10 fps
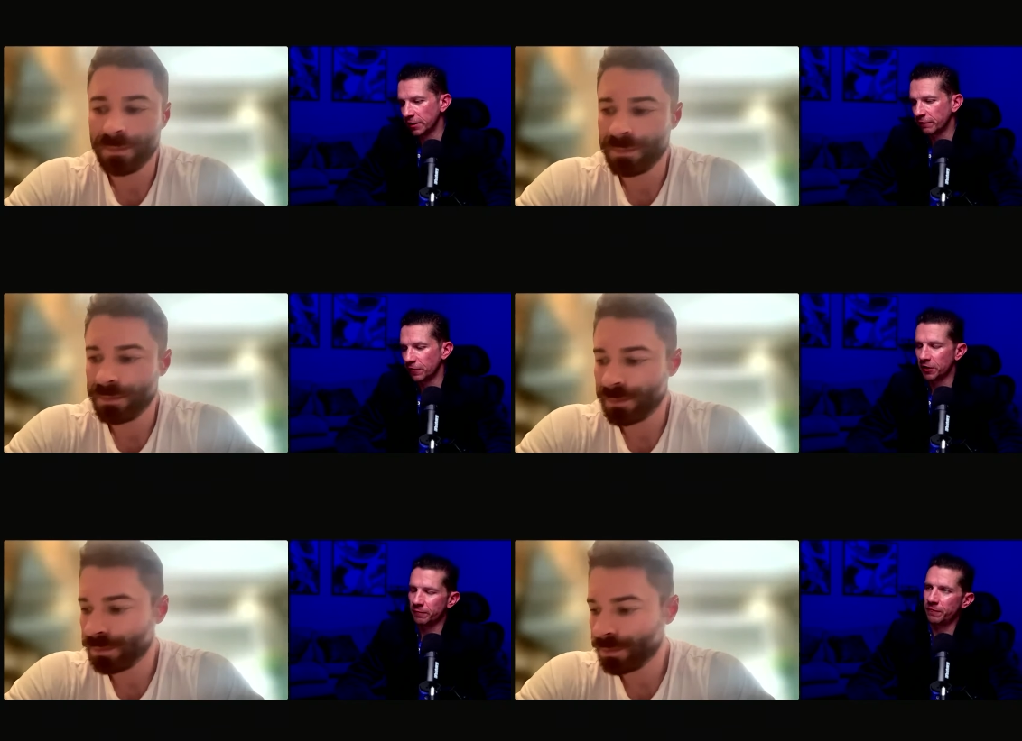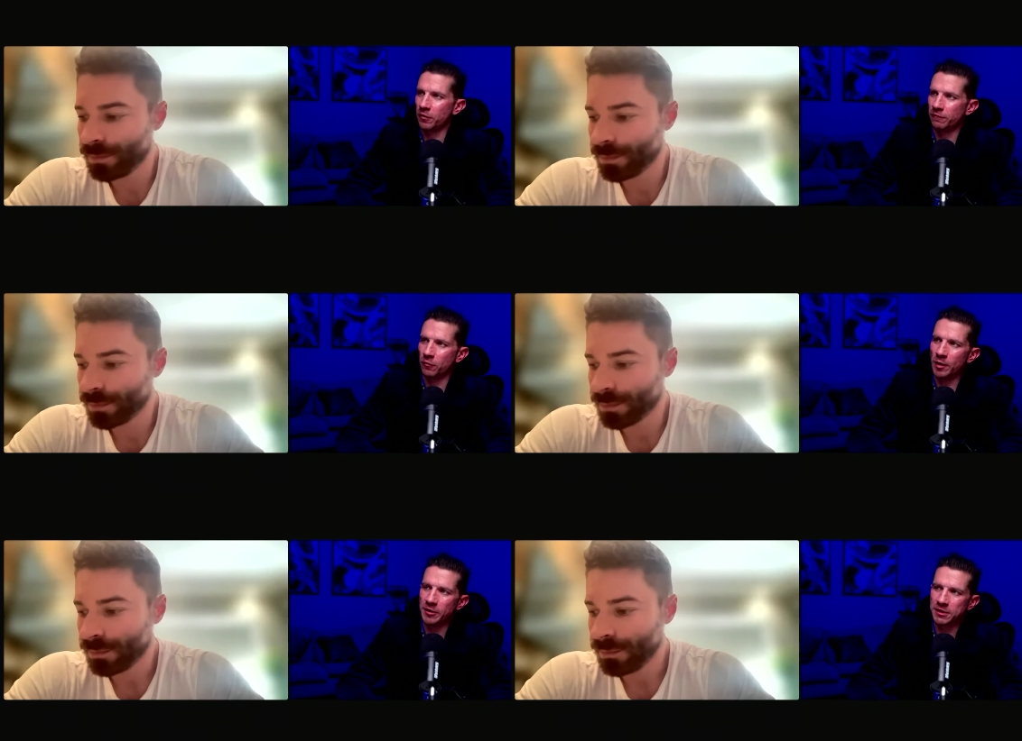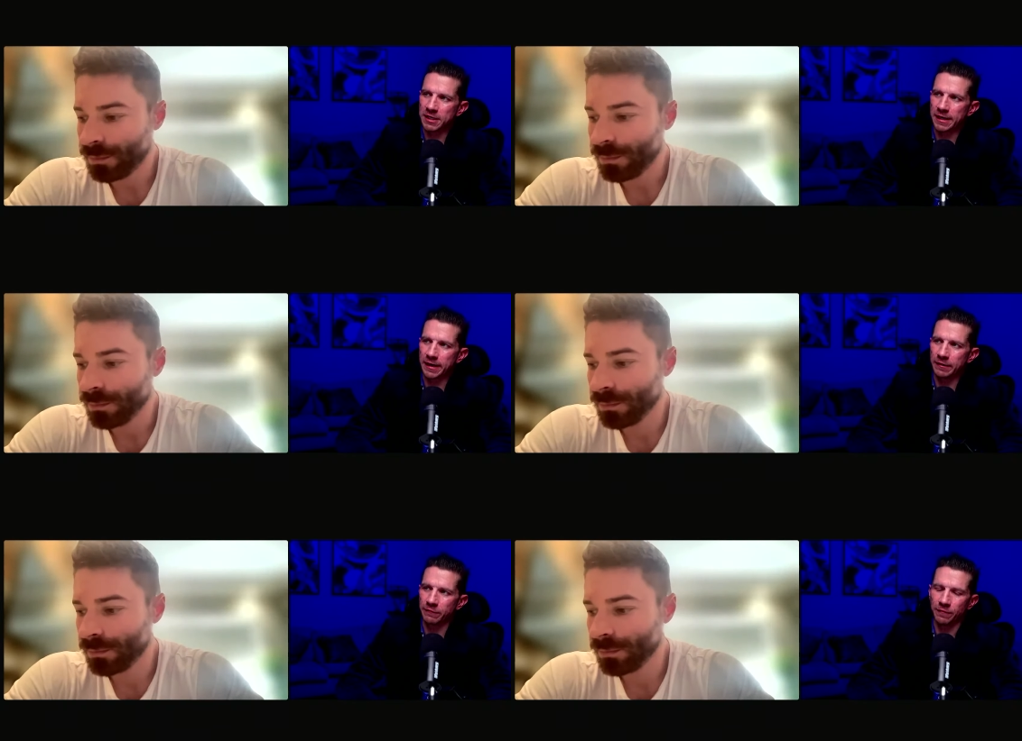Speaker 1: for for for women to
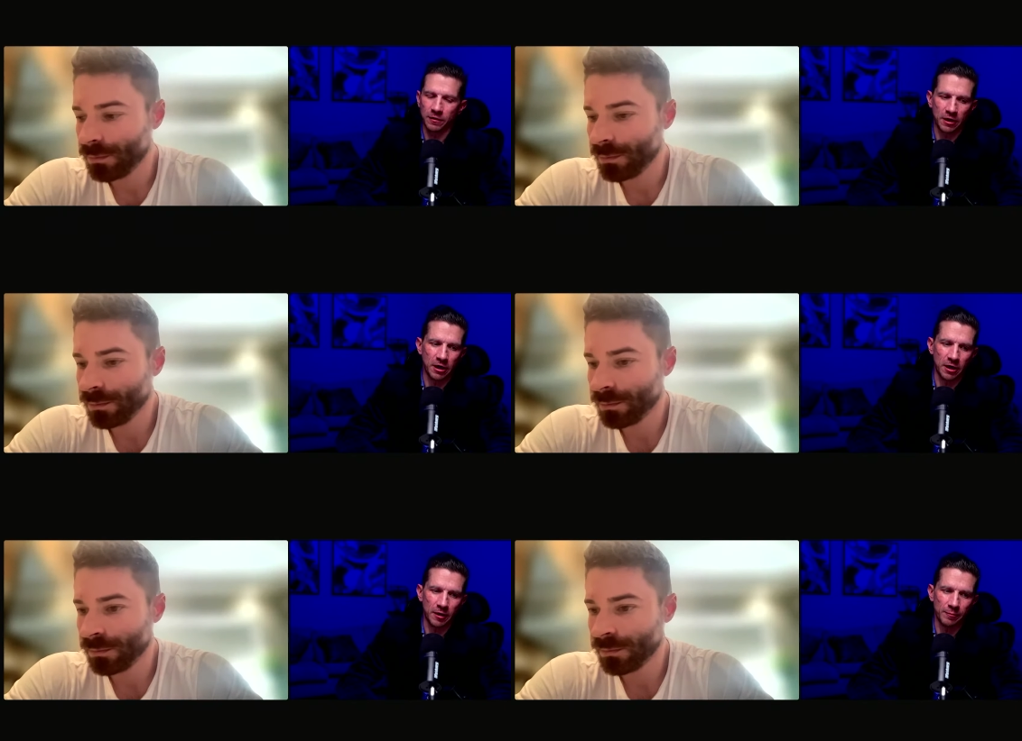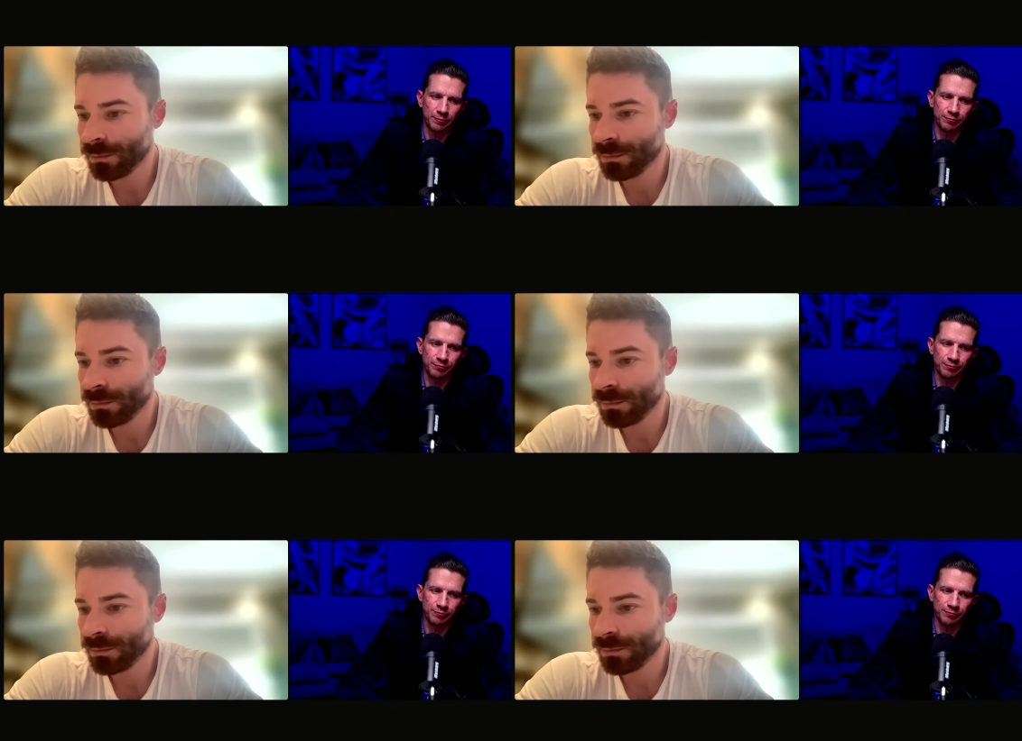have um